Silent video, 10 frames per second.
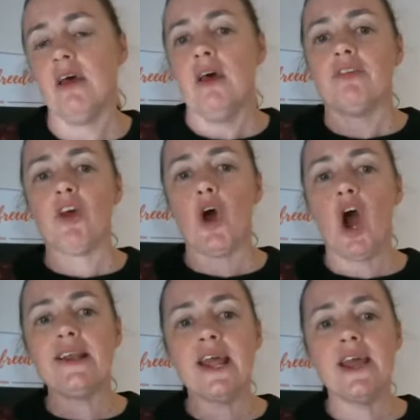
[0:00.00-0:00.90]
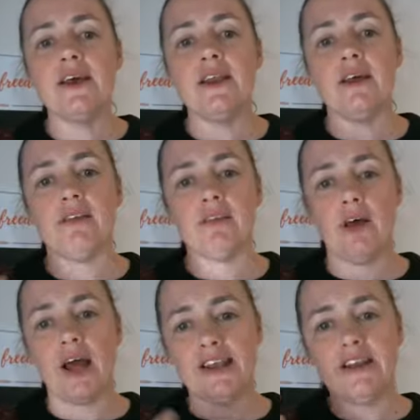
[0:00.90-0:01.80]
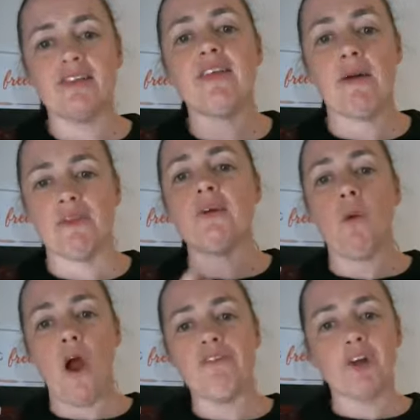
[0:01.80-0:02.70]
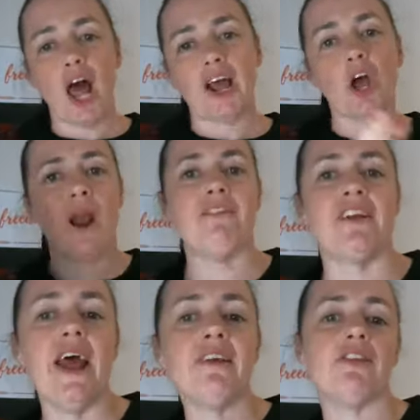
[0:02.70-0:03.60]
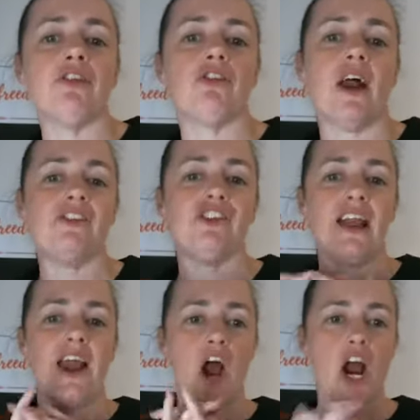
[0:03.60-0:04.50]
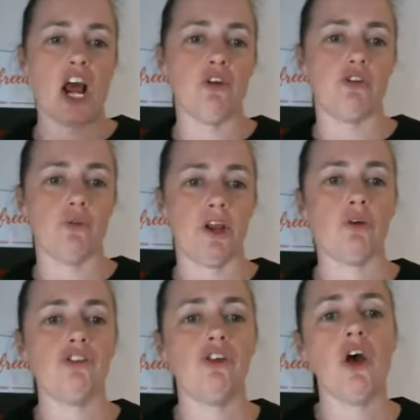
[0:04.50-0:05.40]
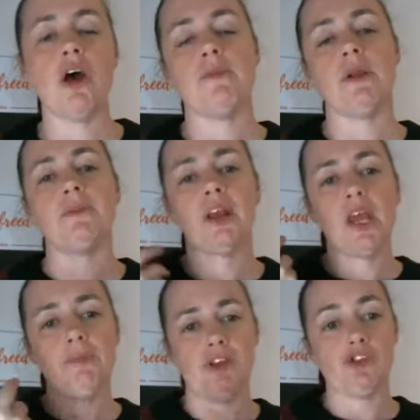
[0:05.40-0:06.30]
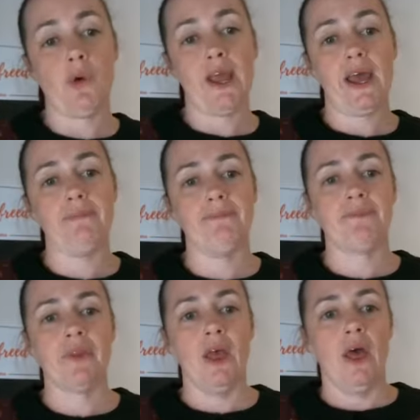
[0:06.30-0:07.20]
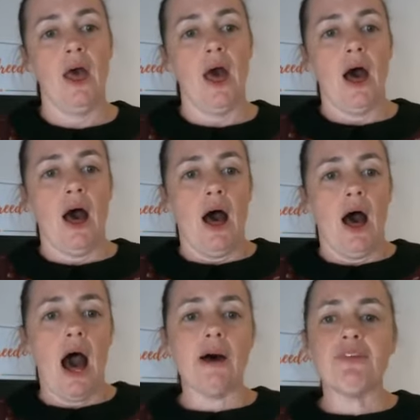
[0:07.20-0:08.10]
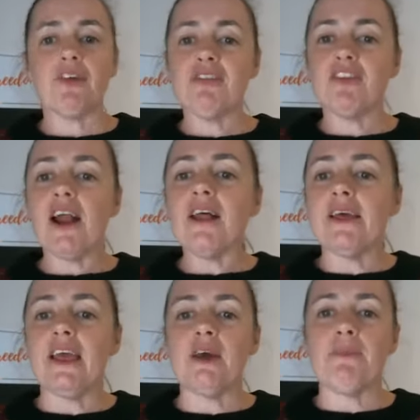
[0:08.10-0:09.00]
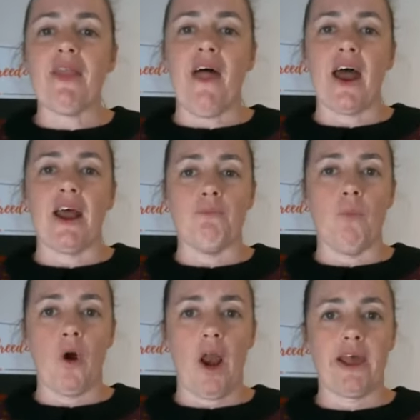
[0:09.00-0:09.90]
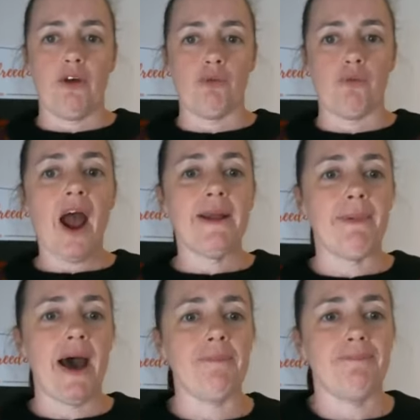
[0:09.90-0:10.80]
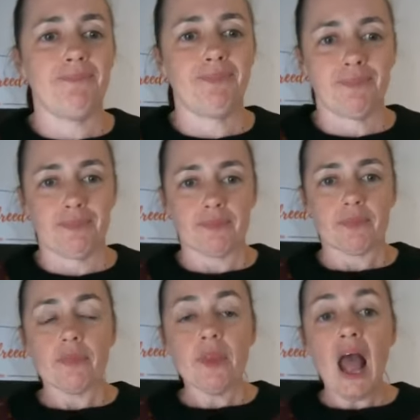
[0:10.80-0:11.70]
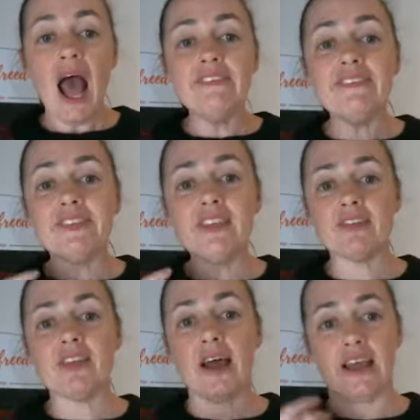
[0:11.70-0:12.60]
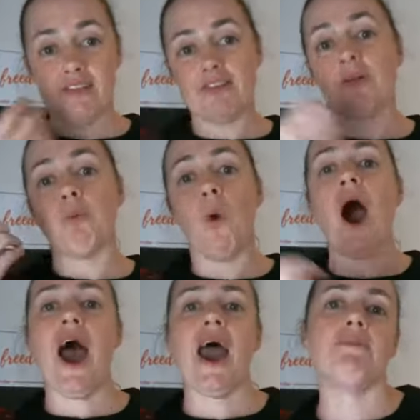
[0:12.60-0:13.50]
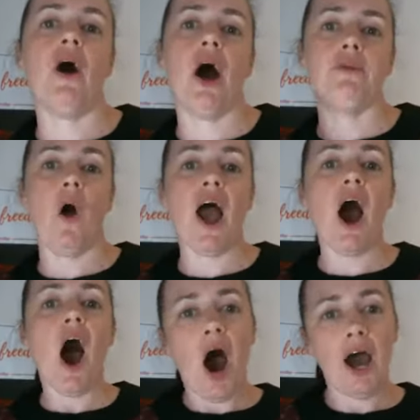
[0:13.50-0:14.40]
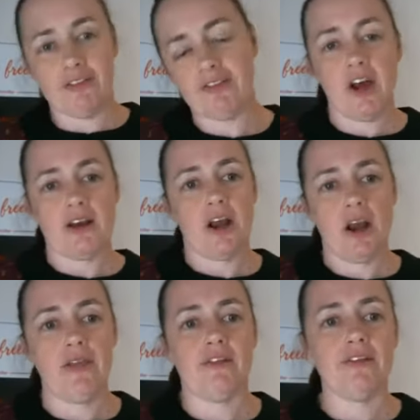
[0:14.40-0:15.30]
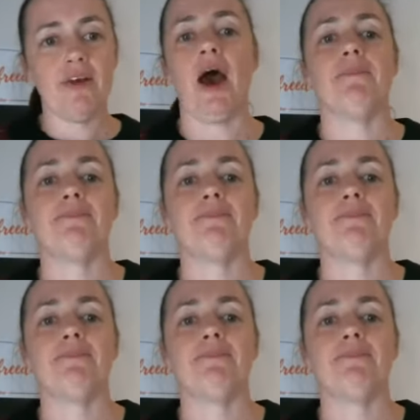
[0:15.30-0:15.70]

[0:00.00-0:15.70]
So I needed something where I feel like I could have an exit strategy later and I could do it long-term and I'm going to keep enjoying it. So I started thinking about that and what I could write about. And this, I guess, is the why behind why I've started another site.